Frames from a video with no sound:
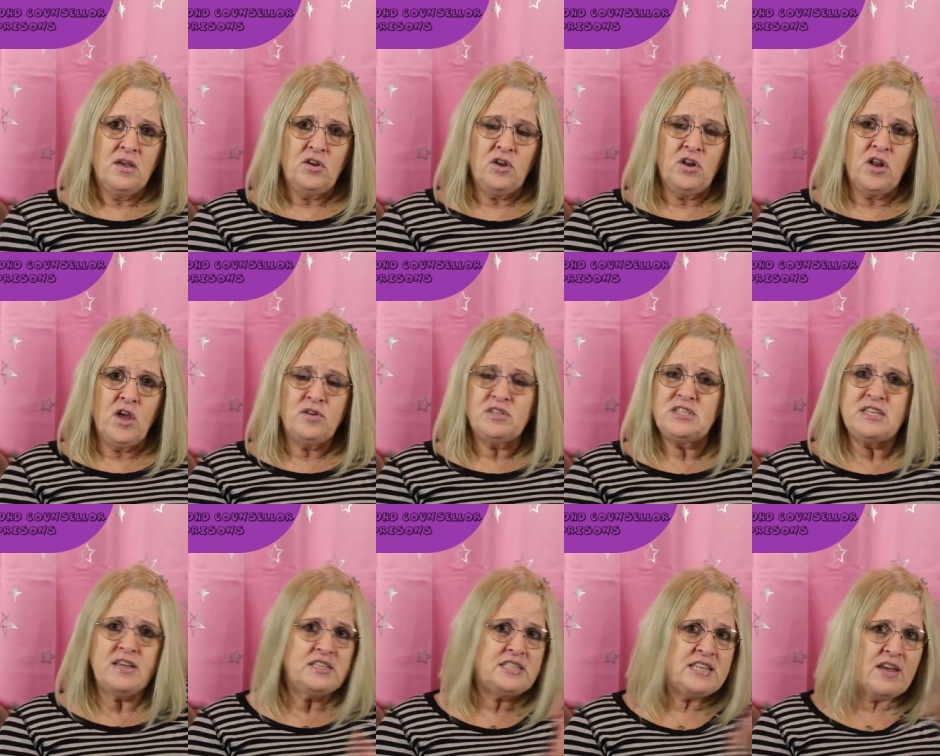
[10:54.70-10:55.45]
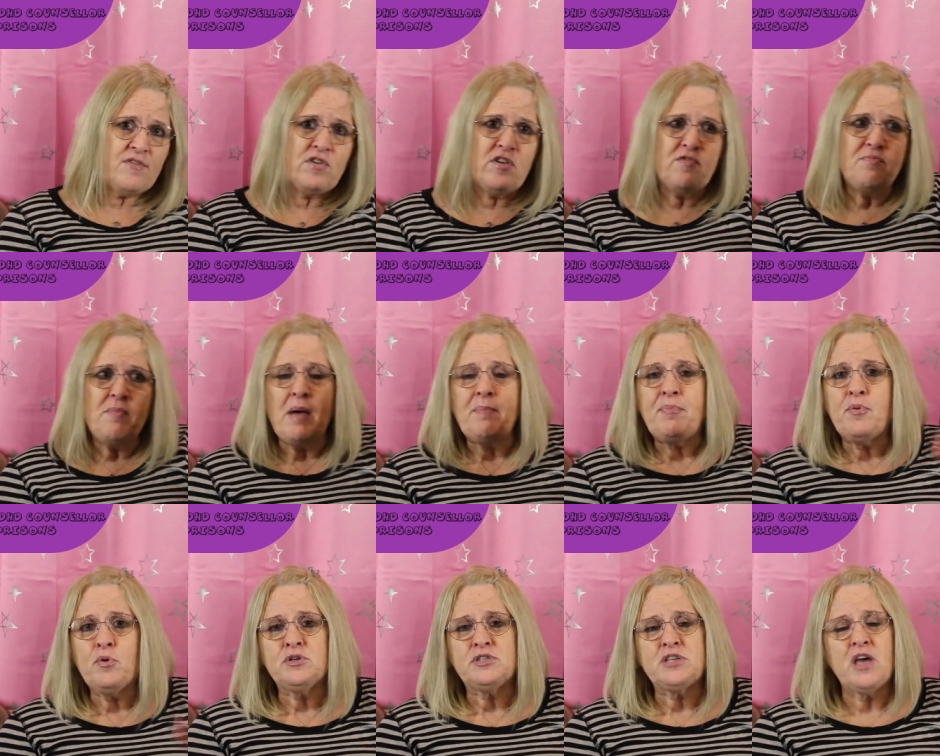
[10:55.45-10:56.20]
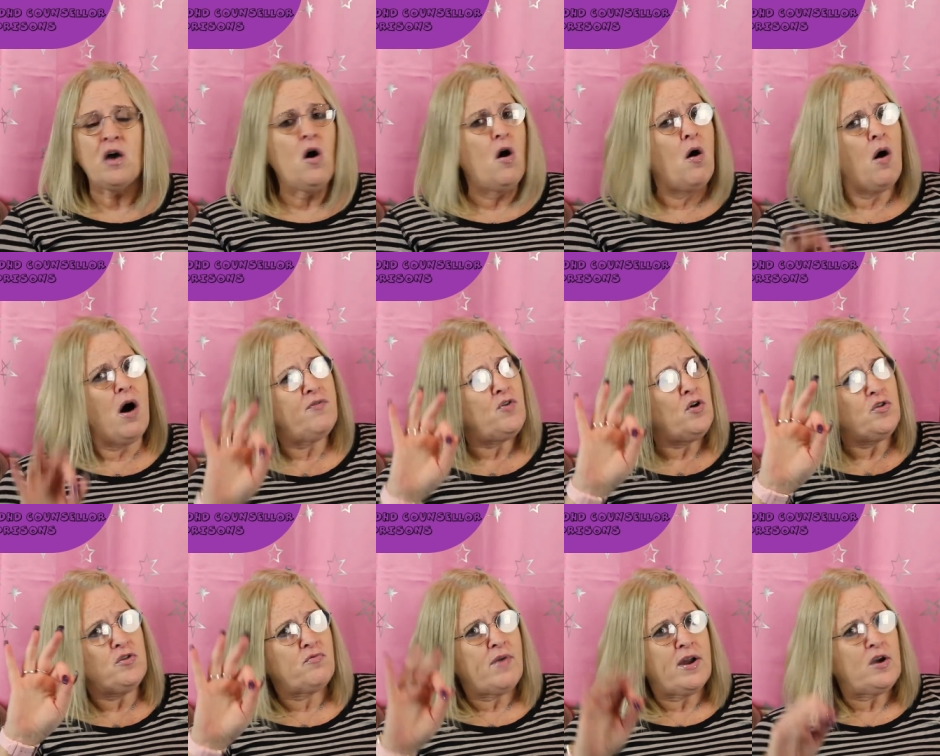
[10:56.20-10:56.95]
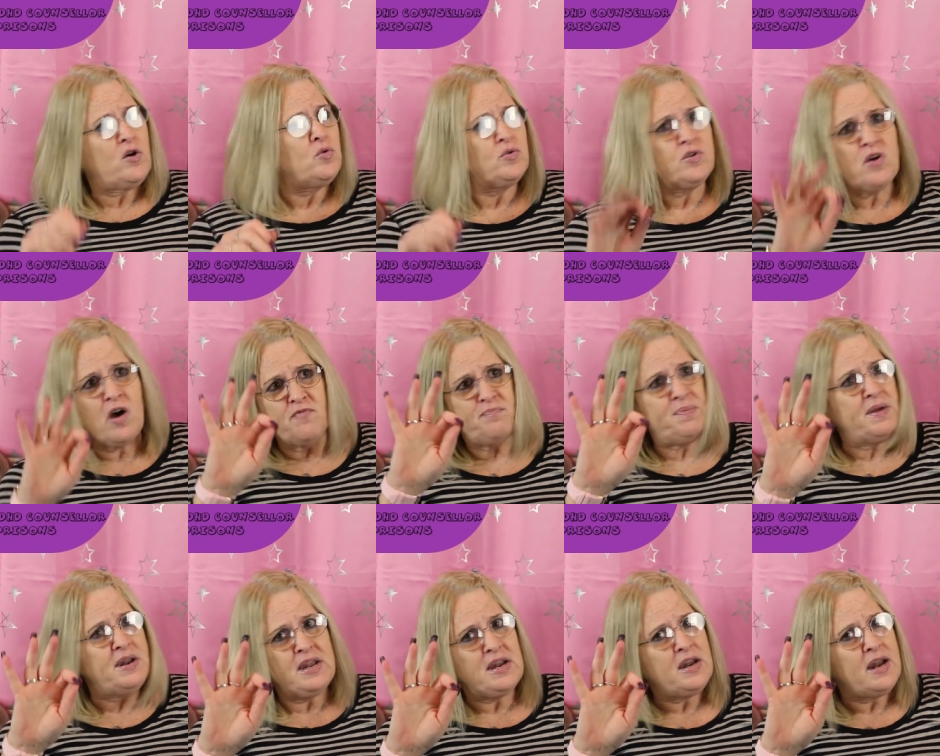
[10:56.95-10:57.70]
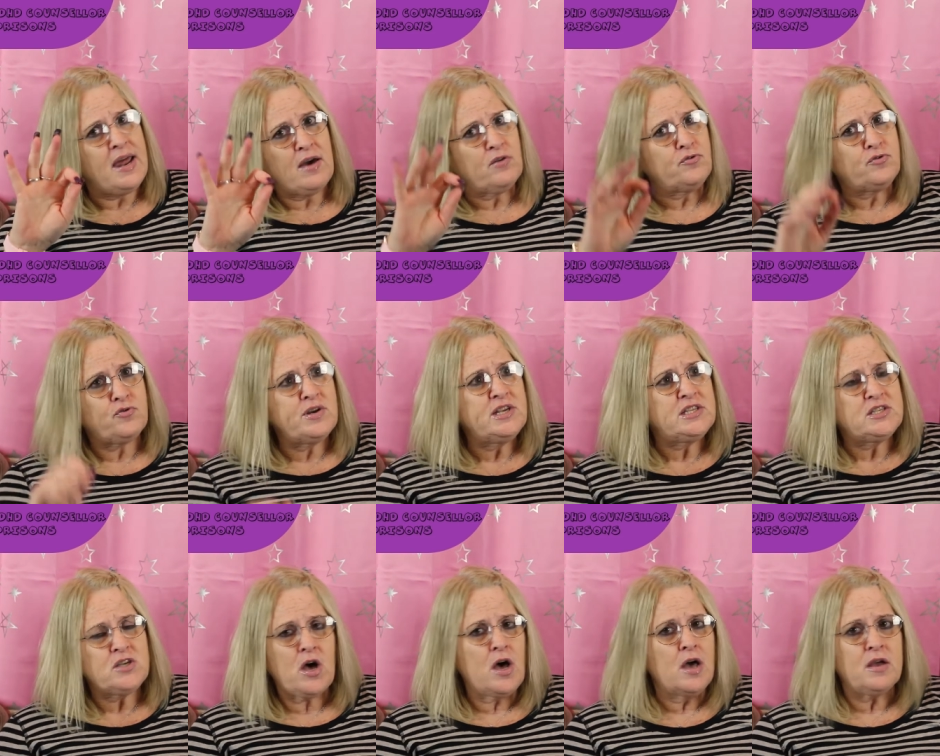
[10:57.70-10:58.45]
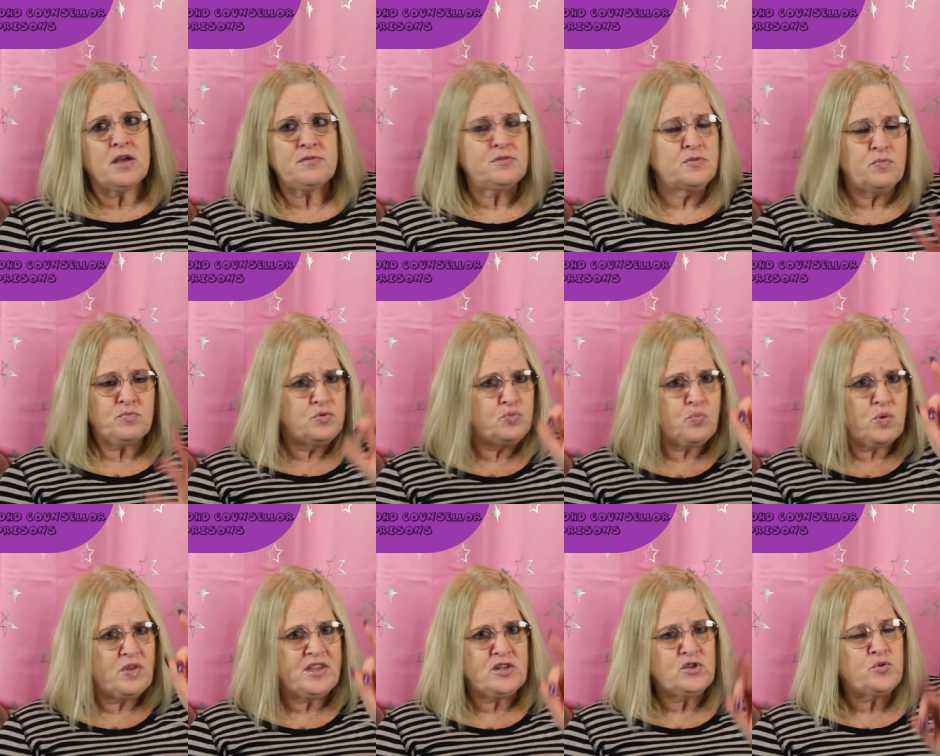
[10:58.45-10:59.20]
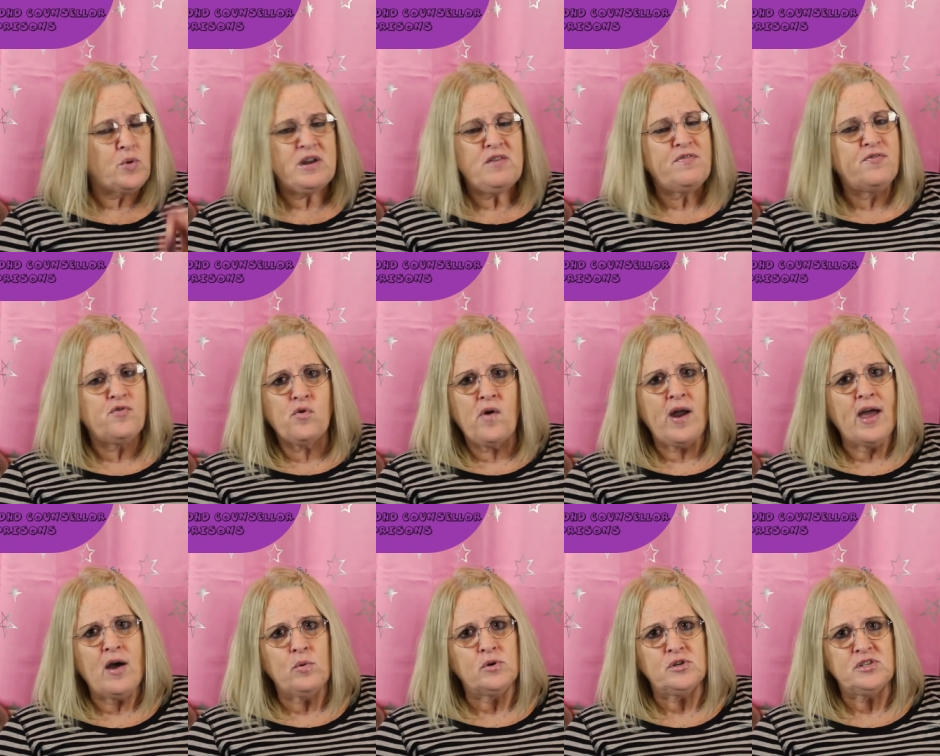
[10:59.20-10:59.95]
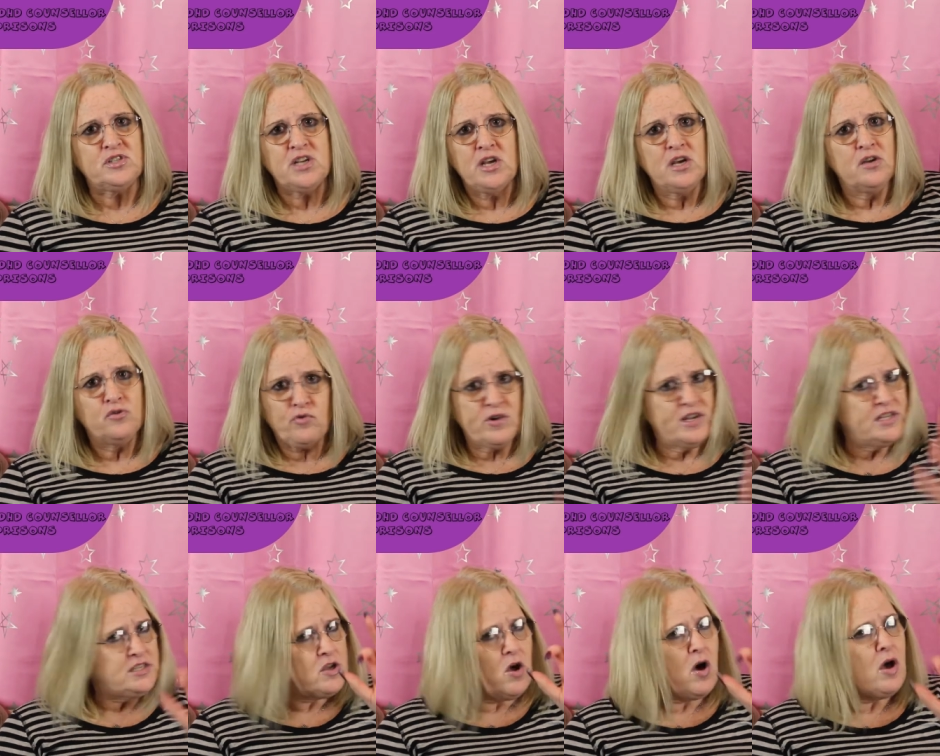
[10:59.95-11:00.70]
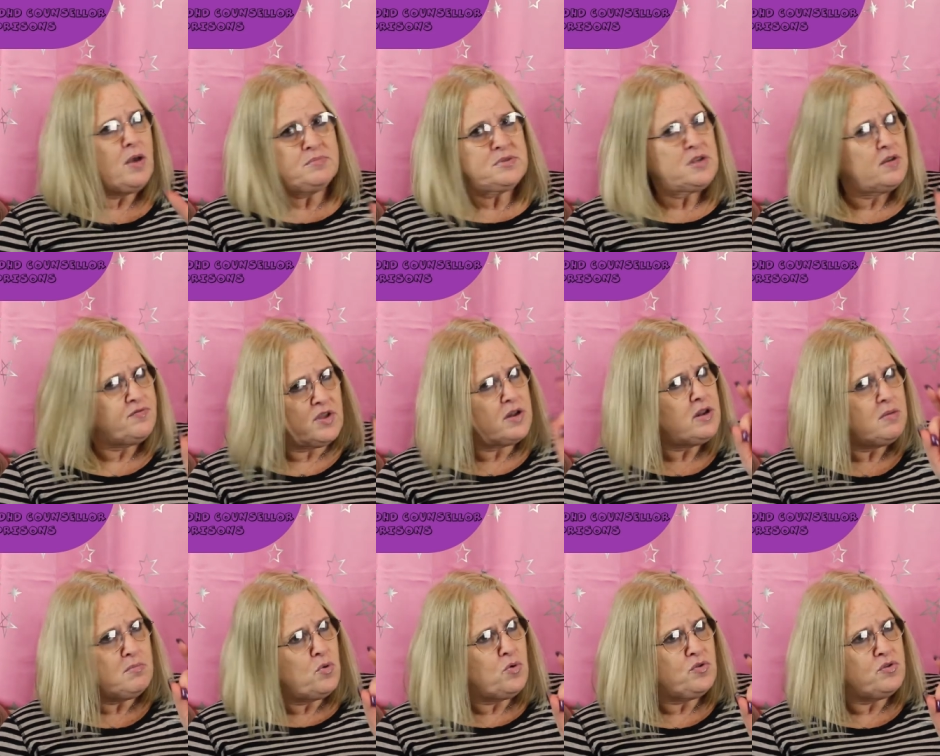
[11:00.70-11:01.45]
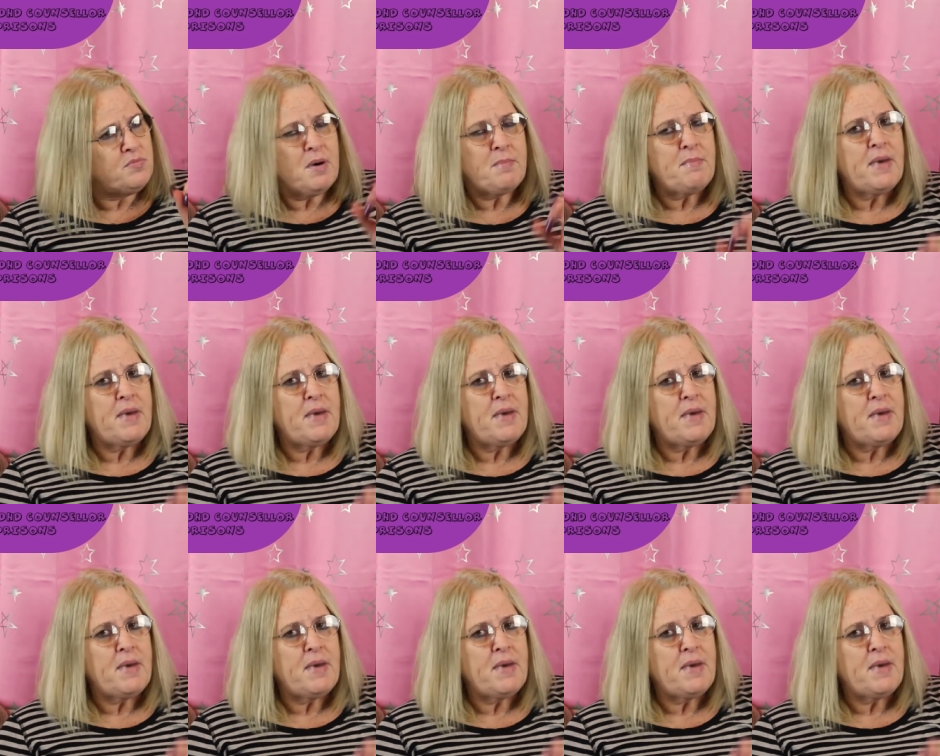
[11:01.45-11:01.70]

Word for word: You know, se several of my boys go, "Oh, I've got the record. I've been in and out three times uh, within 24 hours, three times. I've done it more than my